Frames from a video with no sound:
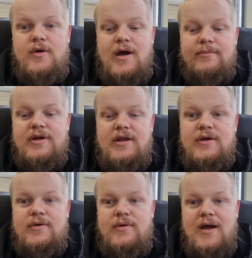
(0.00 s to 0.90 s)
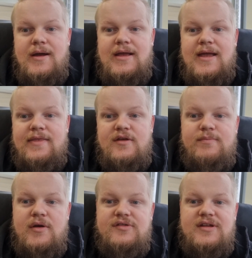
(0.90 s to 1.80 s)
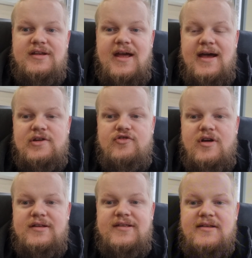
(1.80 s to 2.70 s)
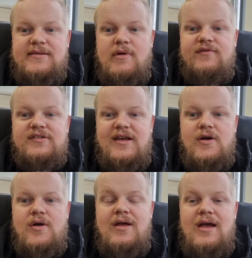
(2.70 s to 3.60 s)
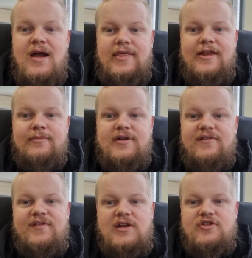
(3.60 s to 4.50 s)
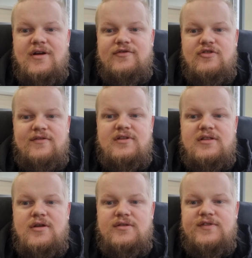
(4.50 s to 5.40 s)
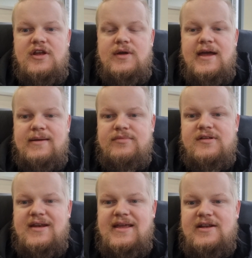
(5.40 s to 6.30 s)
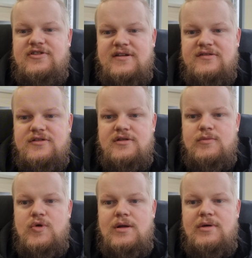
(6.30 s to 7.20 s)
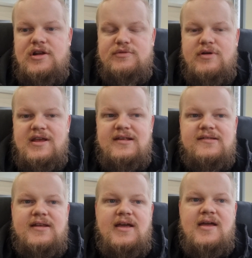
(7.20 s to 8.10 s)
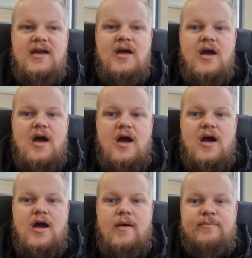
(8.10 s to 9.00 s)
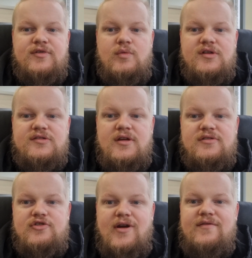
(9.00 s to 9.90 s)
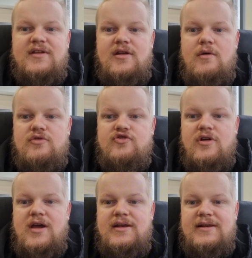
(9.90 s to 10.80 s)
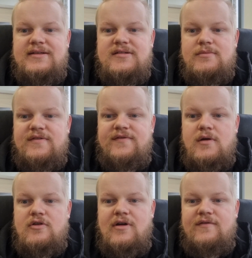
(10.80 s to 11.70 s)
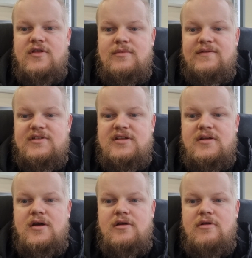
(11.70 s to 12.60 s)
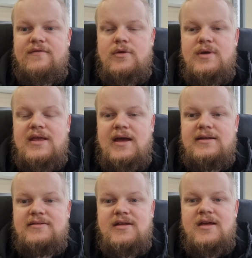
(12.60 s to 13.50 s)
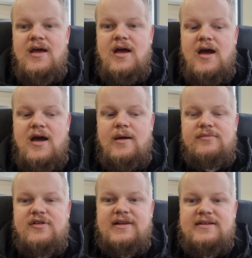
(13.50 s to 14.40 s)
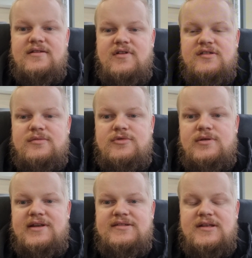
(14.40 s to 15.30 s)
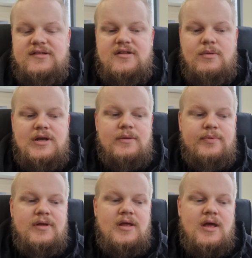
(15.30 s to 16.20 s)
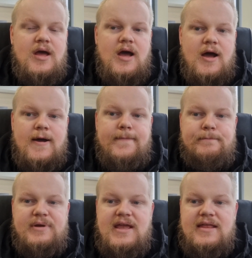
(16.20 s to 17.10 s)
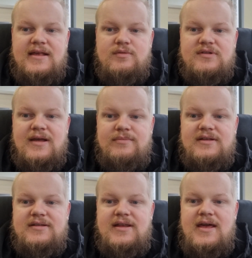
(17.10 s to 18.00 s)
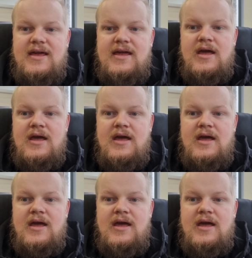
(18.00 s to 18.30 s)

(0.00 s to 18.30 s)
I'm going to get those posted and try and send some offers out, and then I'm going to finish off drafting those video games because I didn't get a chance to do them all on my lunch break yesterday. So once those are drafted, I will try and list them and photograph them either tonight or over the weekend. So at least I've got some new listings going up. But yeah, that's what's happening today.